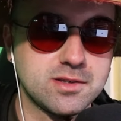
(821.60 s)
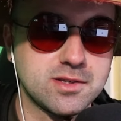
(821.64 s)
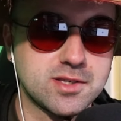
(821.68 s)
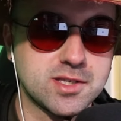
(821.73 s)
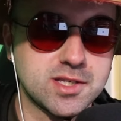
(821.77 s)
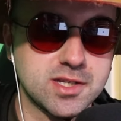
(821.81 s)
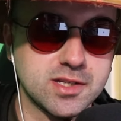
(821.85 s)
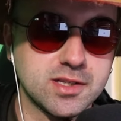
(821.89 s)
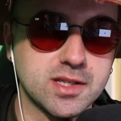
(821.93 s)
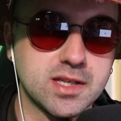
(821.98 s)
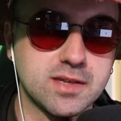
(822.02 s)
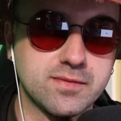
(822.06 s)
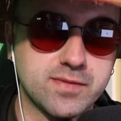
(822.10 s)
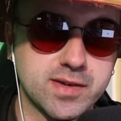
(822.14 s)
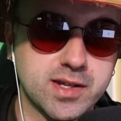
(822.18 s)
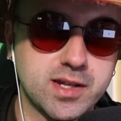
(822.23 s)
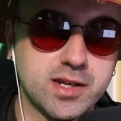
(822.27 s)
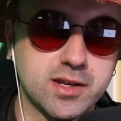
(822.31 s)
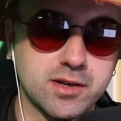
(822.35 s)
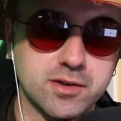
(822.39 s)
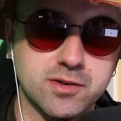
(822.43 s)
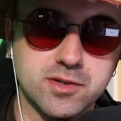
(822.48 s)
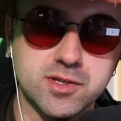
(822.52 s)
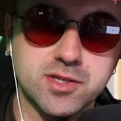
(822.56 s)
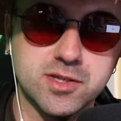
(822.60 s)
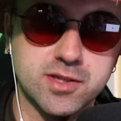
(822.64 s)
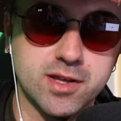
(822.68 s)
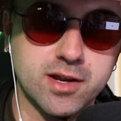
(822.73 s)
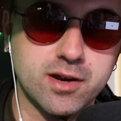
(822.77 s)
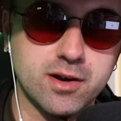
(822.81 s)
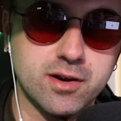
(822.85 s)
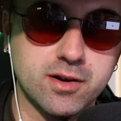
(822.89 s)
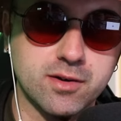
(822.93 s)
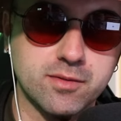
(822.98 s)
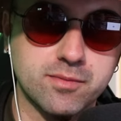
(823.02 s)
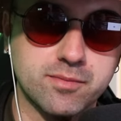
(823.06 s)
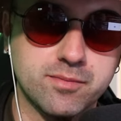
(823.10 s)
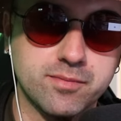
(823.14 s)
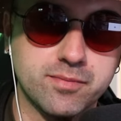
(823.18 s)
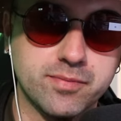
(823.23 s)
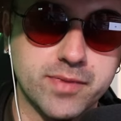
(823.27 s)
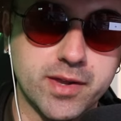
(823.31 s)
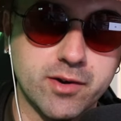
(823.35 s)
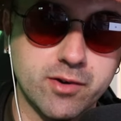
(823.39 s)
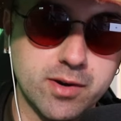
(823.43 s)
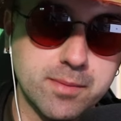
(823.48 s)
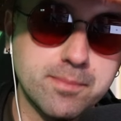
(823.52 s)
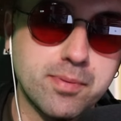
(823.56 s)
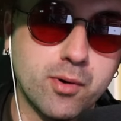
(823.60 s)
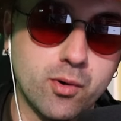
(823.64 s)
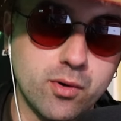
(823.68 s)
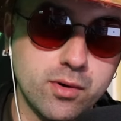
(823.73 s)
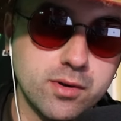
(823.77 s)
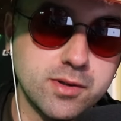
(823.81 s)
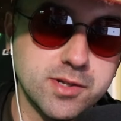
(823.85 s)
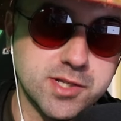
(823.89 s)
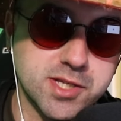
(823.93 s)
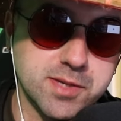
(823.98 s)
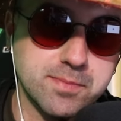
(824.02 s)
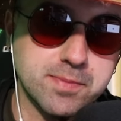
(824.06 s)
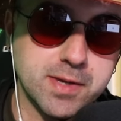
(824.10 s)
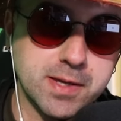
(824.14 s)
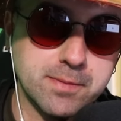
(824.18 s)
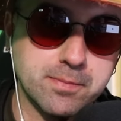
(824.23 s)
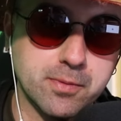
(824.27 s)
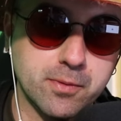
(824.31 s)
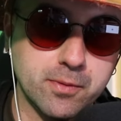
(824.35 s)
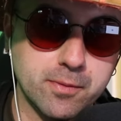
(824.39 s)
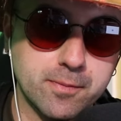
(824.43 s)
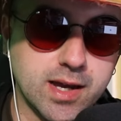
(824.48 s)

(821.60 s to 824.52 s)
silly videos. They're important to people.